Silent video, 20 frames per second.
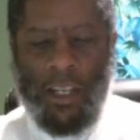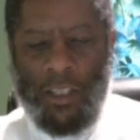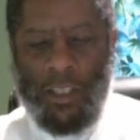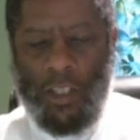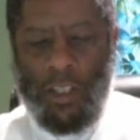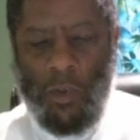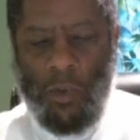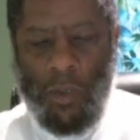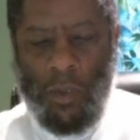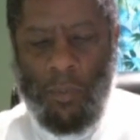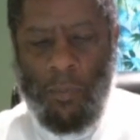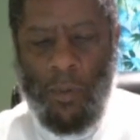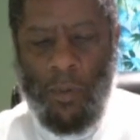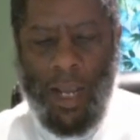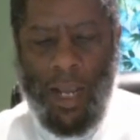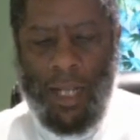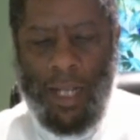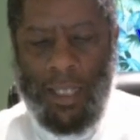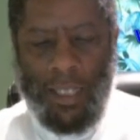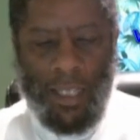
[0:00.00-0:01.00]
Go to
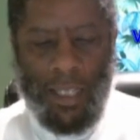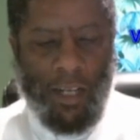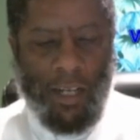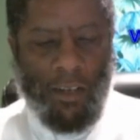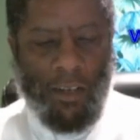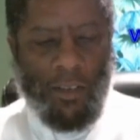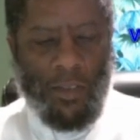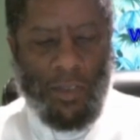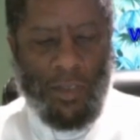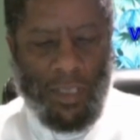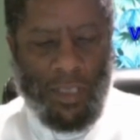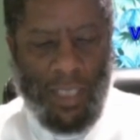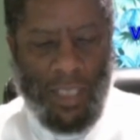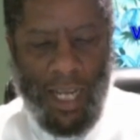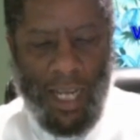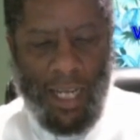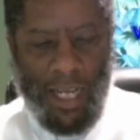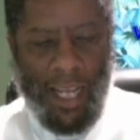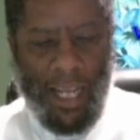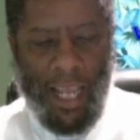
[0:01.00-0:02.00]
Brad and Carol's
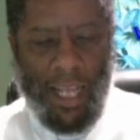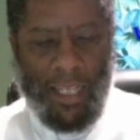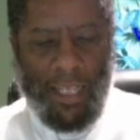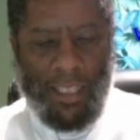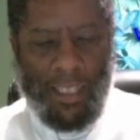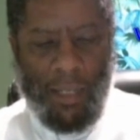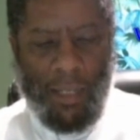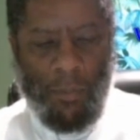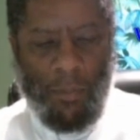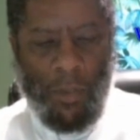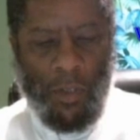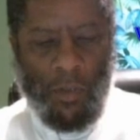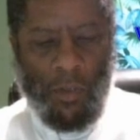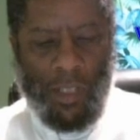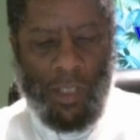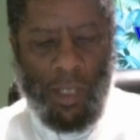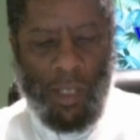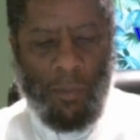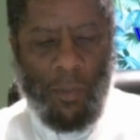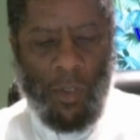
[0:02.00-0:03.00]
site at
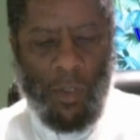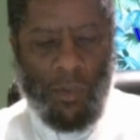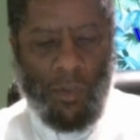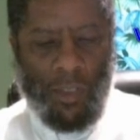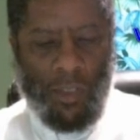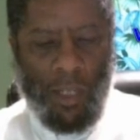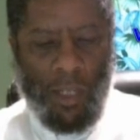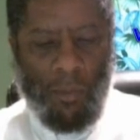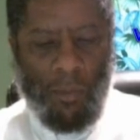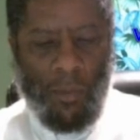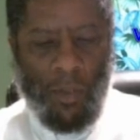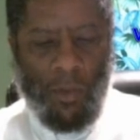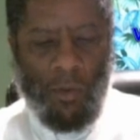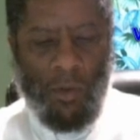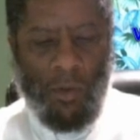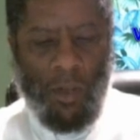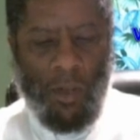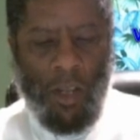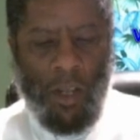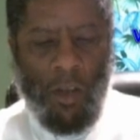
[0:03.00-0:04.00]

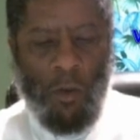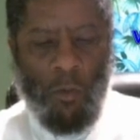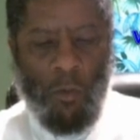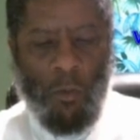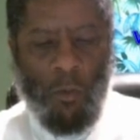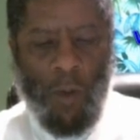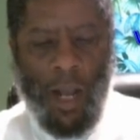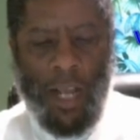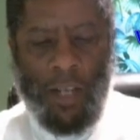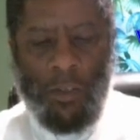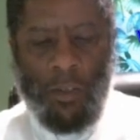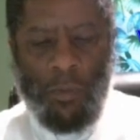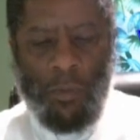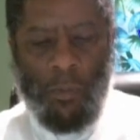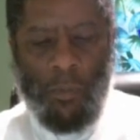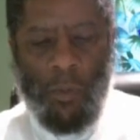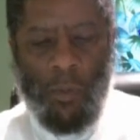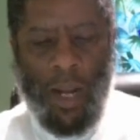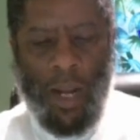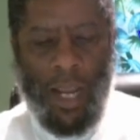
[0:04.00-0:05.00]

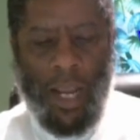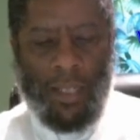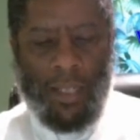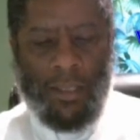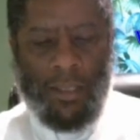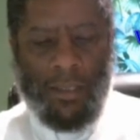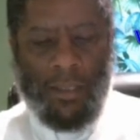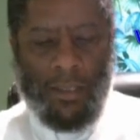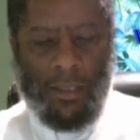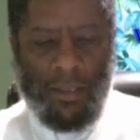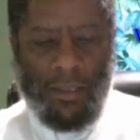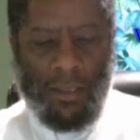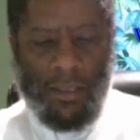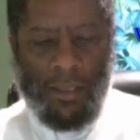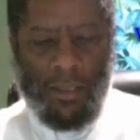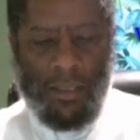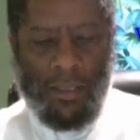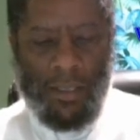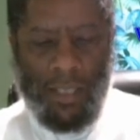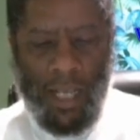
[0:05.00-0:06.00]

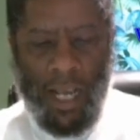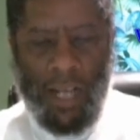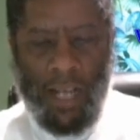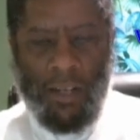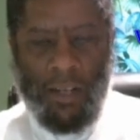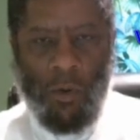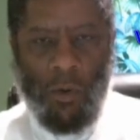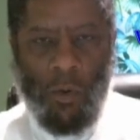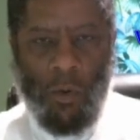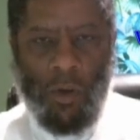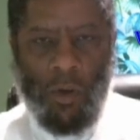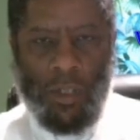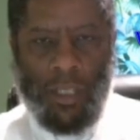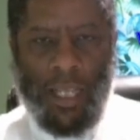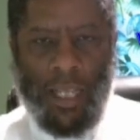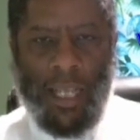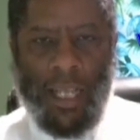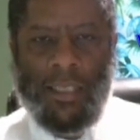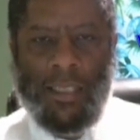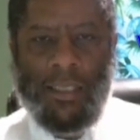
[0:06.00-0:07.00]
www.wildbranch.org.
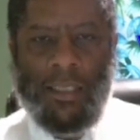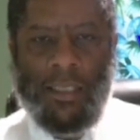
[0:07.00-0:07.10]
That's